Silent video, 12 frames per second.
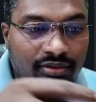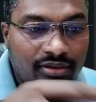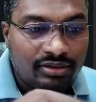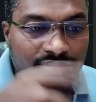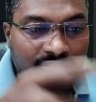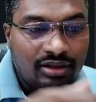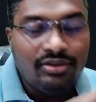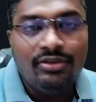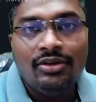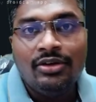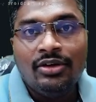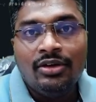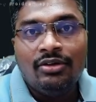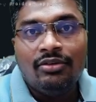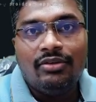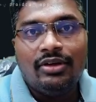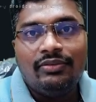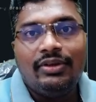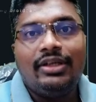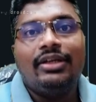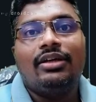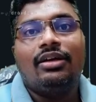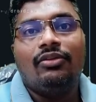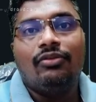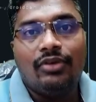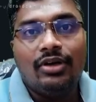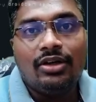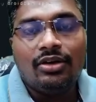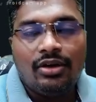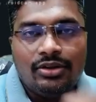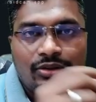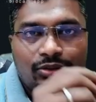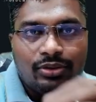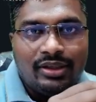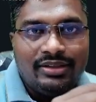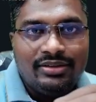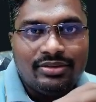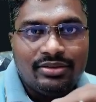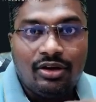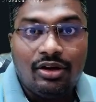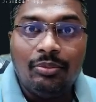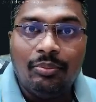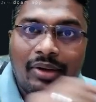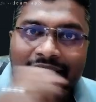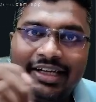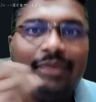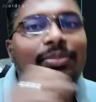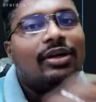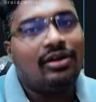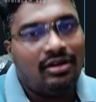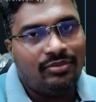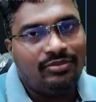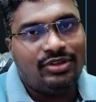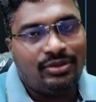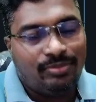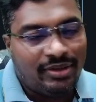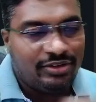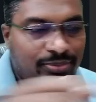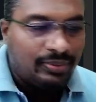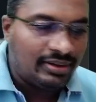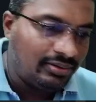this is how when we work on joins on multiple columns in PySpark.